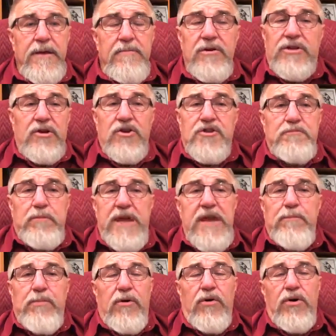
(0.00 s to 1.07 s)
But there's
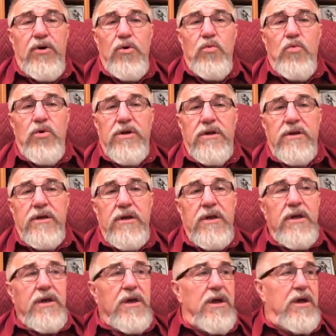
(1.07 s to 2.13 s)
people who would
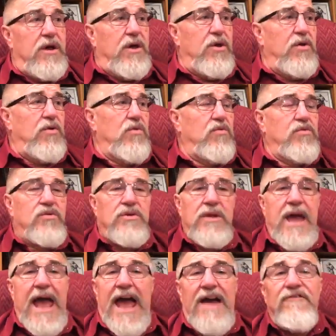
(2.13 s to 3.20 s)
uh, who
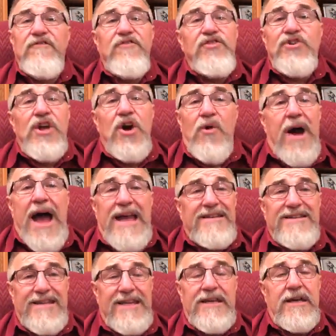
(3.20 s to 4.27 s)
have no
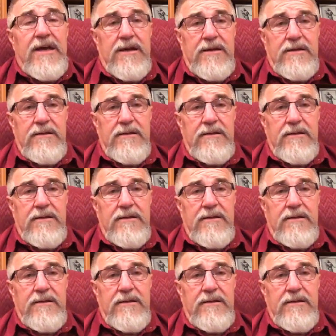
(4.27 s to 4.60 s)
idea